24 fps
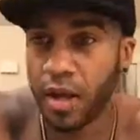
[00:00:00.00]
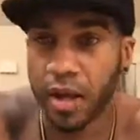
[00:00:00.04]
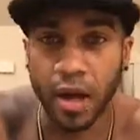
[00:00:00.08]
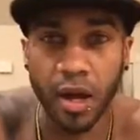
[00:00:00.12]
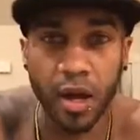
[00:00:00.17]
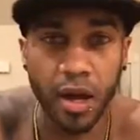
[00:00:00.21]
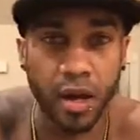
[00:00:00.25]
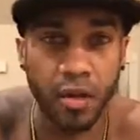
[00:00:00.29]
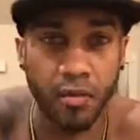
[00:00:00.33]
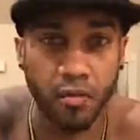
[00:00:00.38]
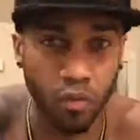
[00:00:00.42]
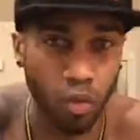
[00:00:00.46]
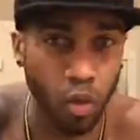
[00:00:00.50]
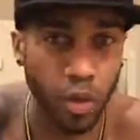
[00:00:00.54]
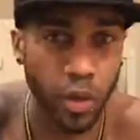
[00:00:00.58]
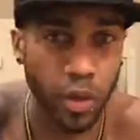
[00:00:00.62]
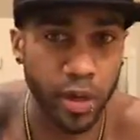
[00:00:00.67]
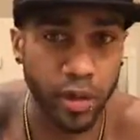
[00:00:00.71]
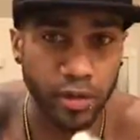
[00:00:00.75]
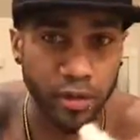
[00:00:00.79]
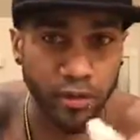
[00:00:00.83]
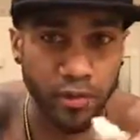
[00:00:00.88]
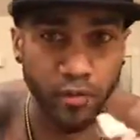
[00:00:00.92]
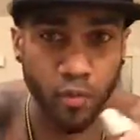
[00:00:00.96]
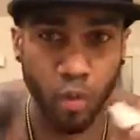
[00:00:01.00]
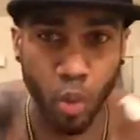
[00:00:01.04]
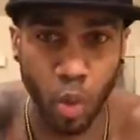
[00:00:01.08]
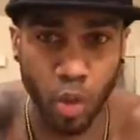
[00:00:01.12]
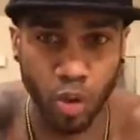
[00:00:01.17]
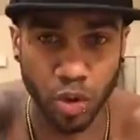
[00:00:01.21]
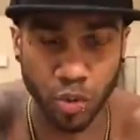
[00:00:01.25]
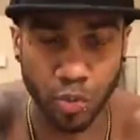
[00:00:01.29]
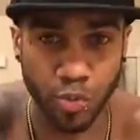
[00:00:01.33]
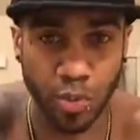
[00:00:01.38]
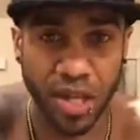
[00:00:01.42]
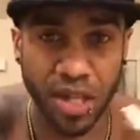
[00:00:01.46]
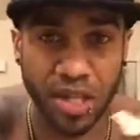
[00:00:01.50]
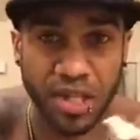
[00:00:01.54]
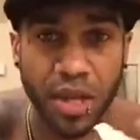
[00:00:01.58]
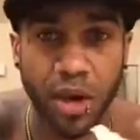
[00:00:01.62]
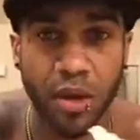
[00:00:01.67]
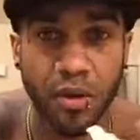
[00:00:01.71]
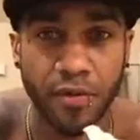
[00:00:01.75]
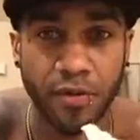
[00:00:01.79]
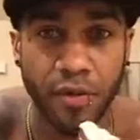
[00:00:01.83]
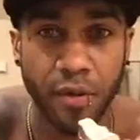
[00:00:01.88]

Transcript: ruin the world with my cell